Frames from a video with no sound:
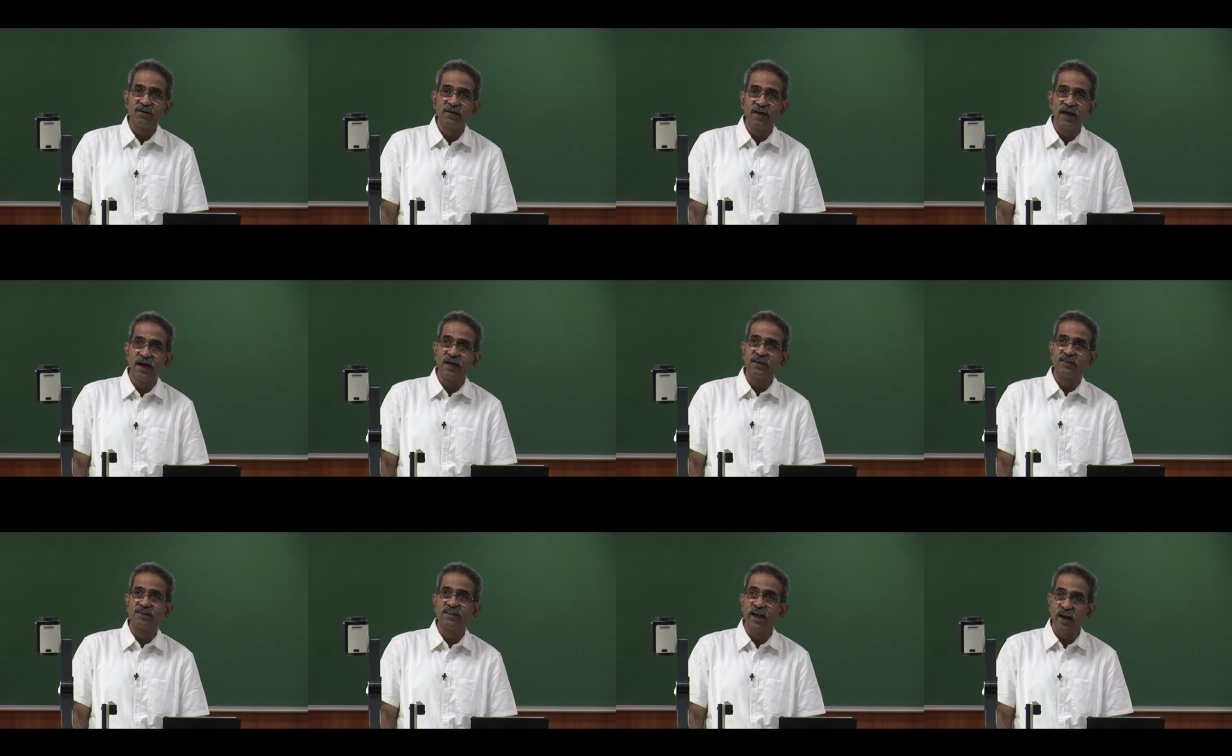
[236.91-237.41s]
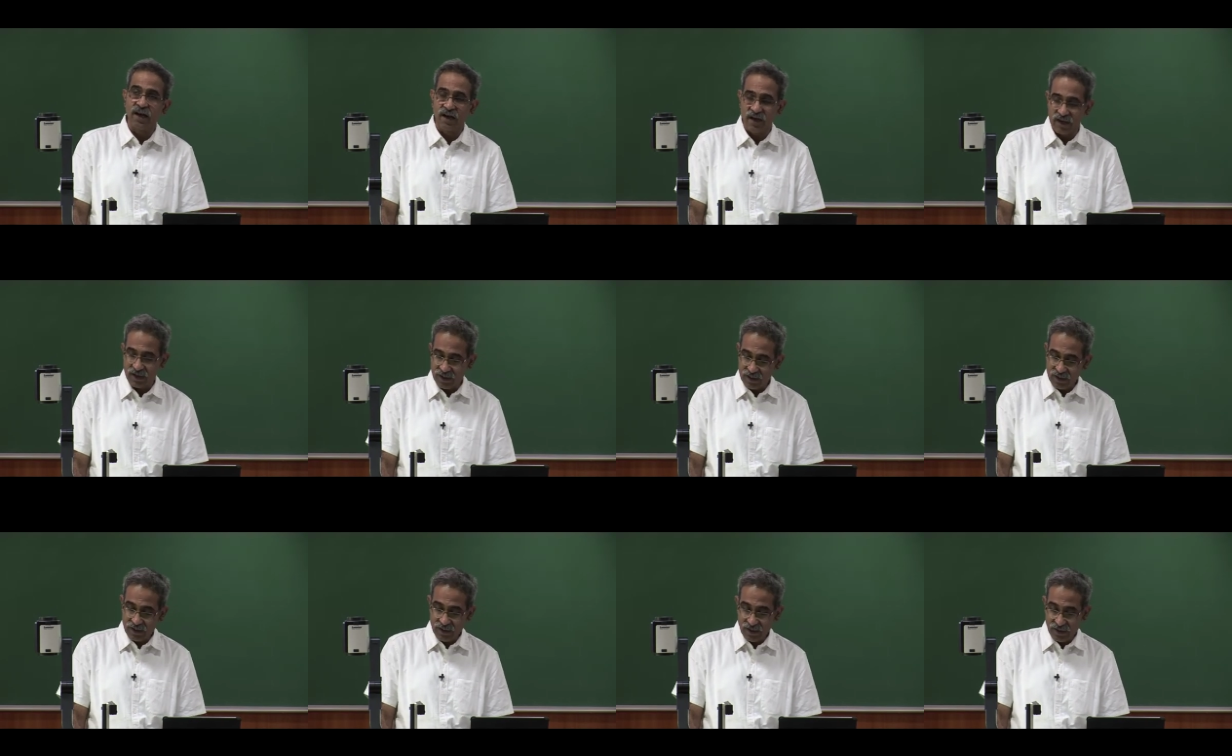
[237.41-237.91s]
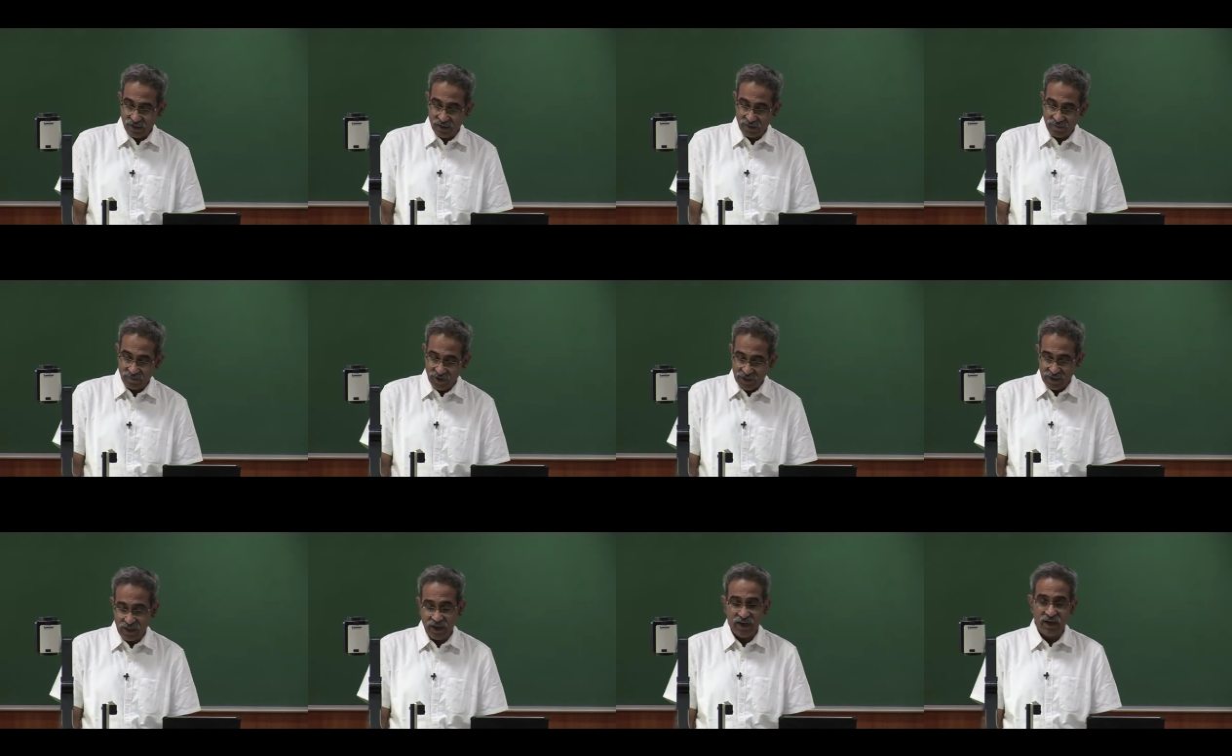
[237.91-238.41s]
and check
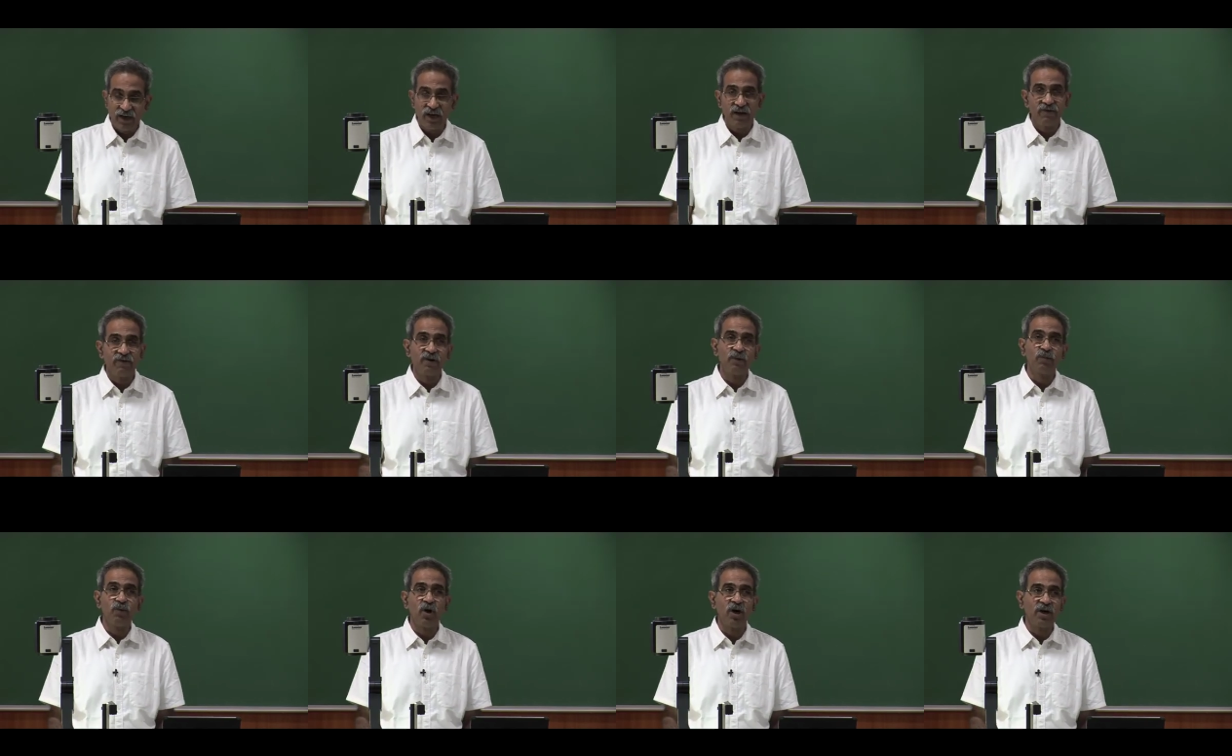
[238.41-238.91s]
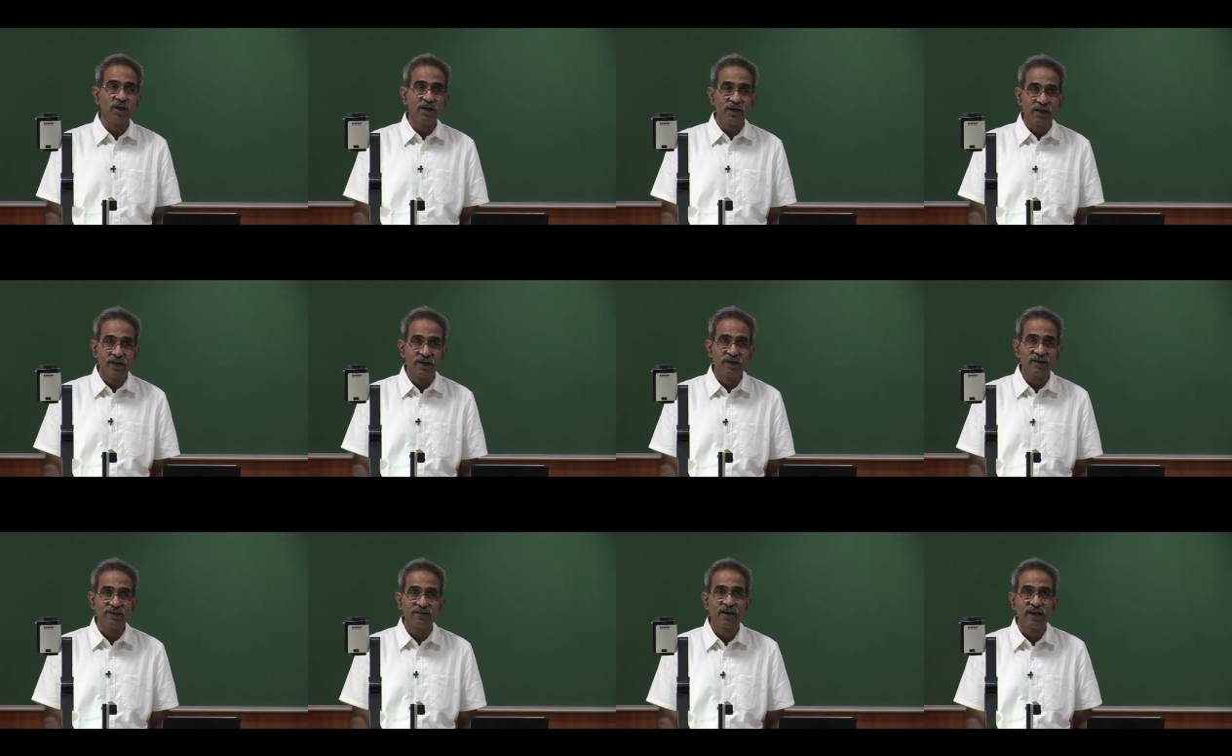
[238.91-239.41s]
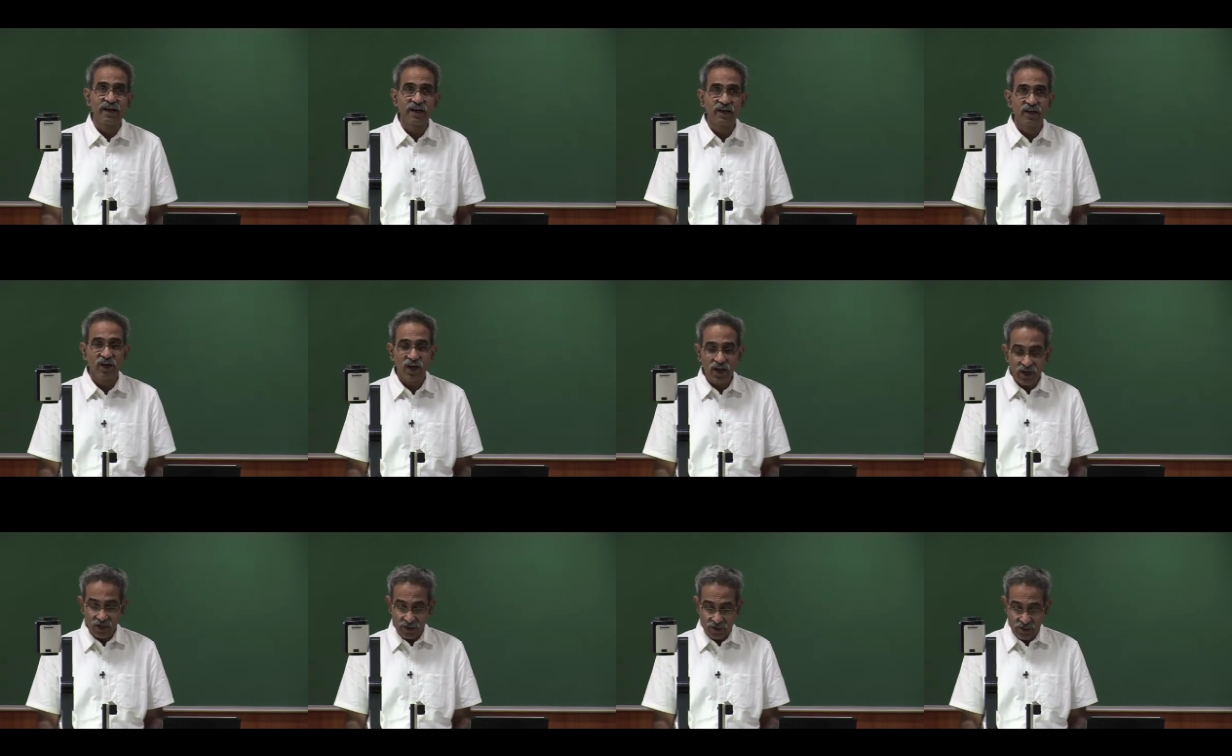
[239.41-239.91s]
whether our modeling is correct
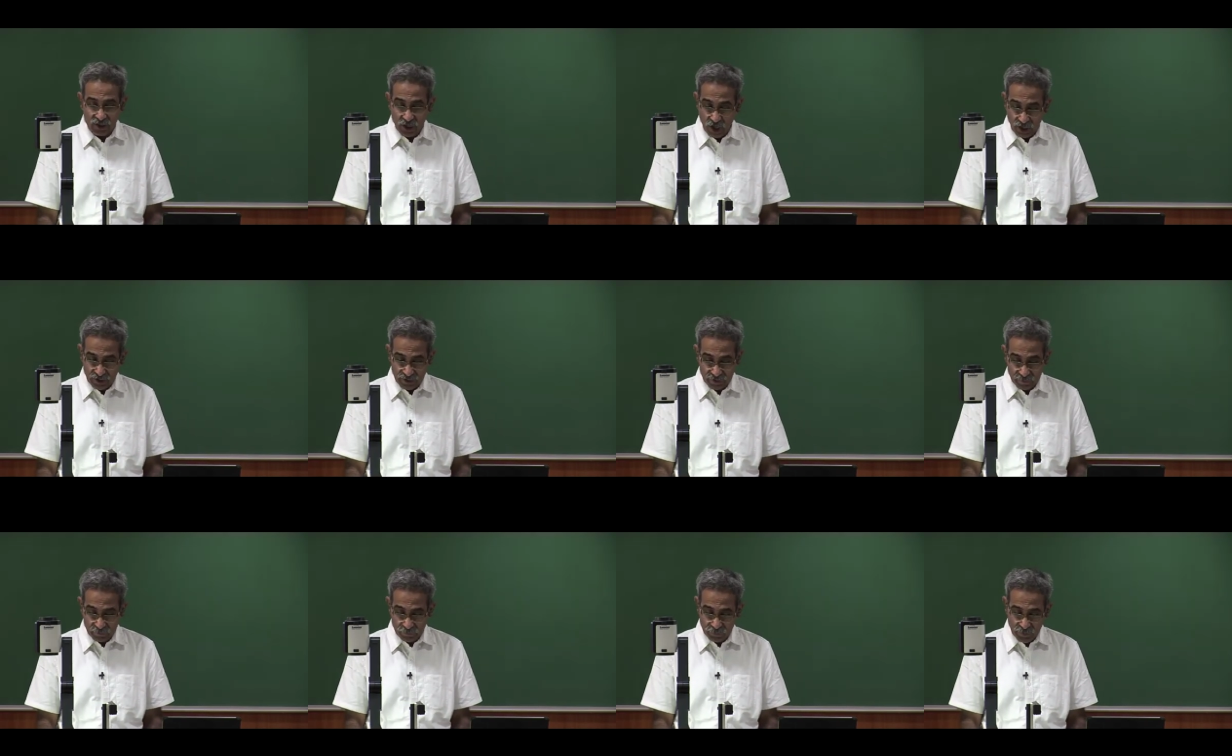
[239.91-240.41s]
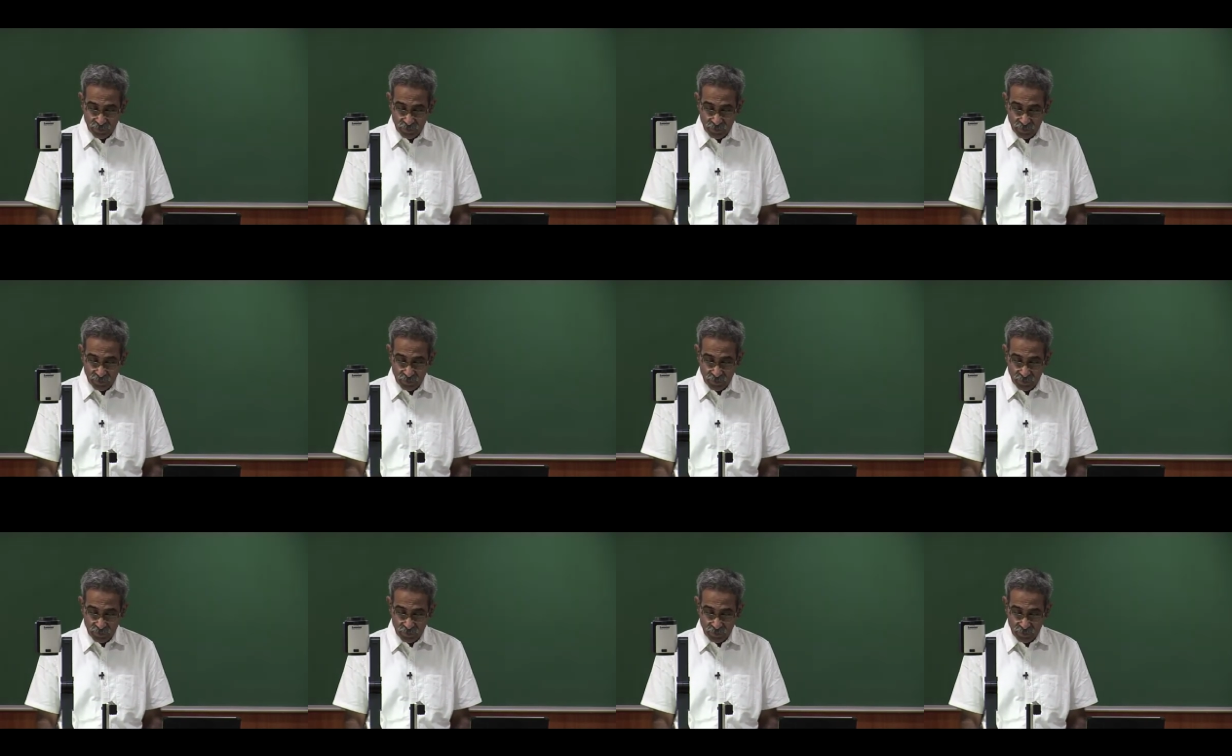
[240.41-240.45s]
or not.